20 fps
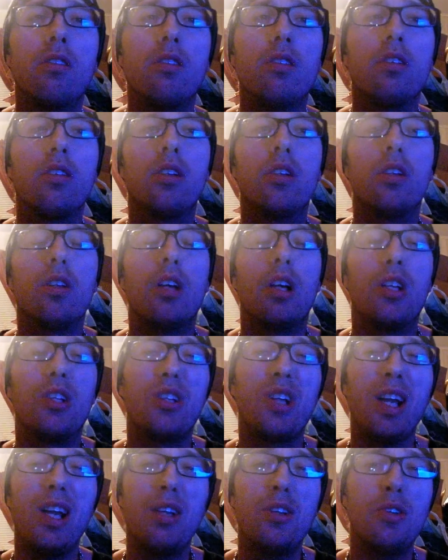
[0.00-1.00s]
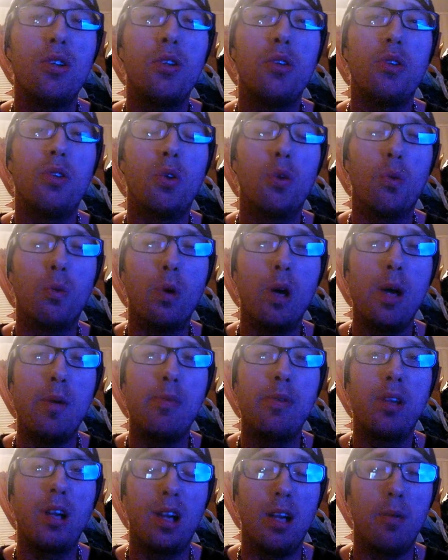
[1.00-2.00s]
You know, I tried to do their
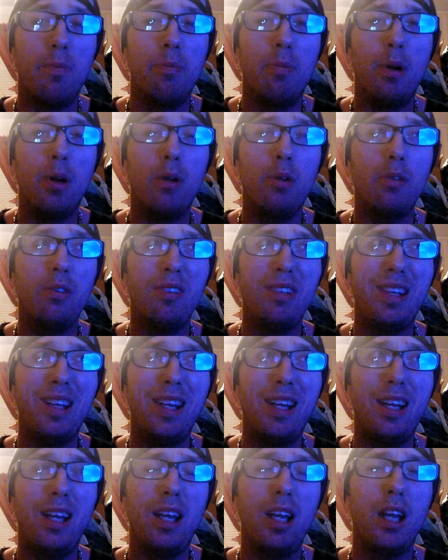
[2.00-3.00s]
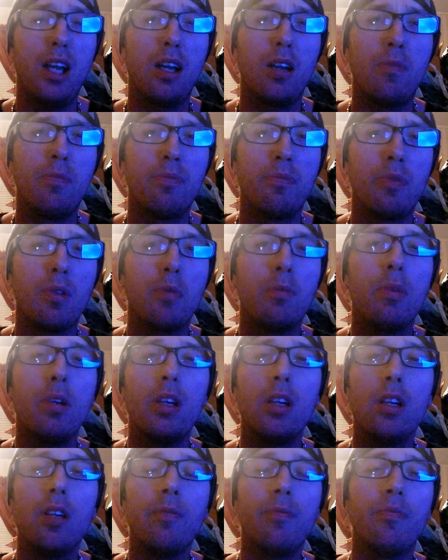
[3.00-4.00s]
website both, uh,
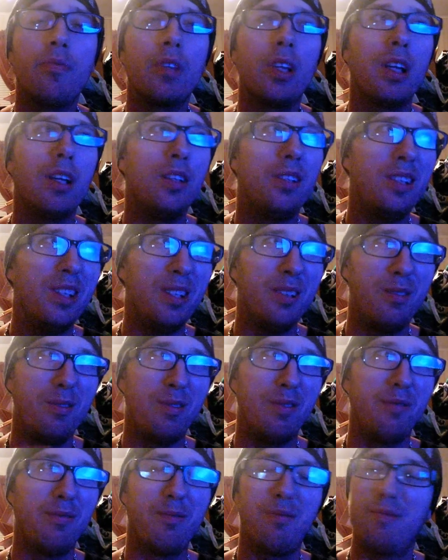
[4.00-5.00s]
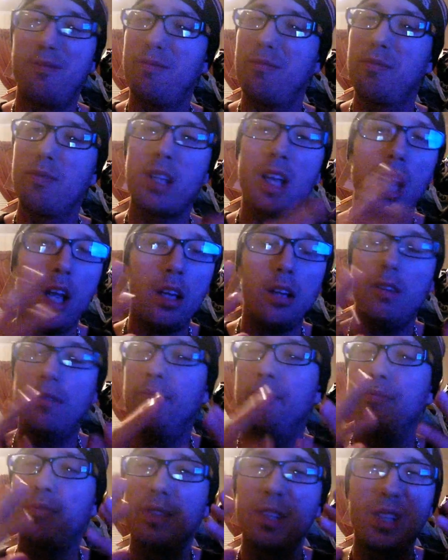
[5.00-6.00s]
but I did kind of
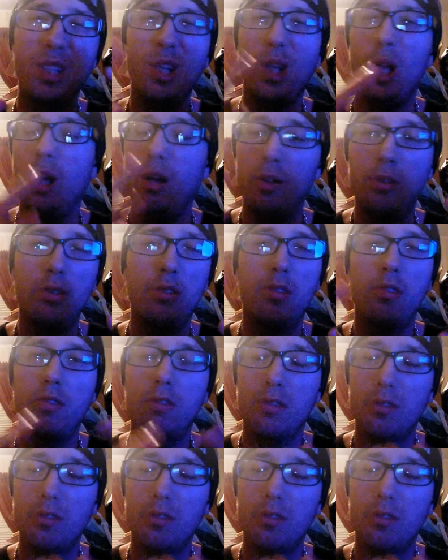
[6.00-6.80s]
close